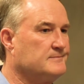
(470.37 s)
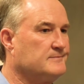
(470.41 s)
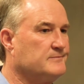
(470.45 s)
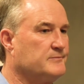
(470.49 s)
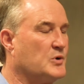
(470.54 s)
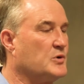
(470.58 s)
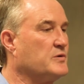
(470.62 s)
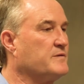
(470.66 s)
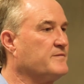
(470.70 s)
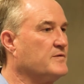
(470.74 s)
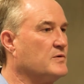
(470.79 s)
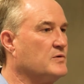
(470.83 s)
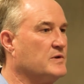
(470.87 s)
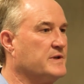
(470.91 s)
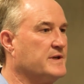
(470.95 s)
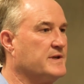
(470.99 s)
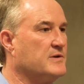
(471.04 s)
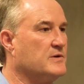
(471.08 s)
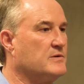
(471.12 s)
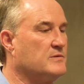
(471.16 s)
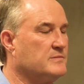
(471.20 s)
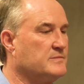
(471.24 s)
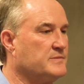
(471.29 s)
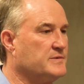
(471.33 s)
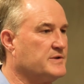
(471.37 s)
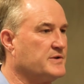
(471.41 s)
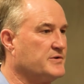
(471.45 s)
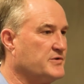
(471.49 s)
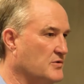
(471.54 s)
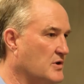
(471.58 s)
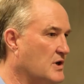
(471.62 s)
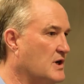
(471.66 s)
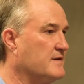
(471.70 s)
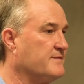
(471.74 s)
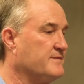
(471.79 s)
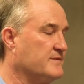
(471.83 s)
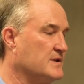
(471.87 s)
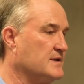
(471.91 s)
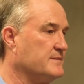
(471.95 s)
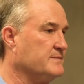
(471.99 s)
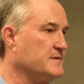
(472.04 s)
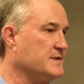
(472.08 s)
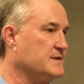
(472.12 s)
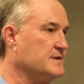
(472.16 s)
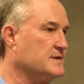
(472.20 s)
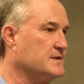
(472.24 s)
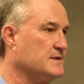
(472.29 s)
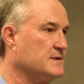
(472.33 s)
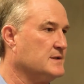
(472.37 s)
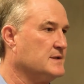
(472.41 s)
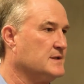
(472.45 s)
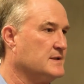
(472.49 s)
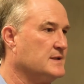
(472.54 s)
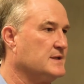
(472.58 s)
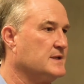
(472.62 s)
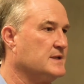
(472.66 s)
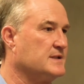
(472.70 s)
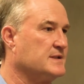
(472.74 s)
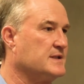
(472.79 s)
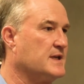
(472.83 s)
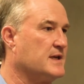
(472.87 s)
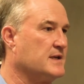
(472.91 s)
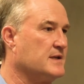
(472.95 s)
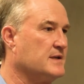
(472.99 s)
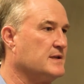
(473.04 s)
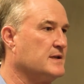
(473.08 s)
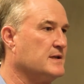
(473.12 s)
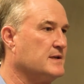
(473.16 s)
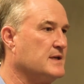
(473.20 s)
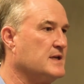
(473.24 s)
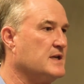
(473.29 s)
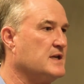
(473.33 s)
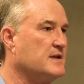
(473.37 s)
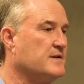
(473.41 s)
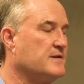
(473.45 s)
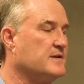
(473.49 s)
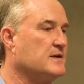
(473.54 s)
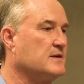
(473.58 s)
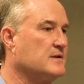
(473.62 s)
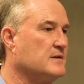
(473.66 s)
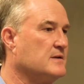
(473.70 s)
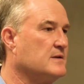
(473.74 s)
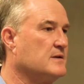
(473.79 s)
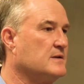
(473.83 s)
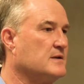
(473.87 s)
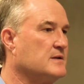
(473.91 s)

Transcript: portfolio to draw from is is kind of the need to,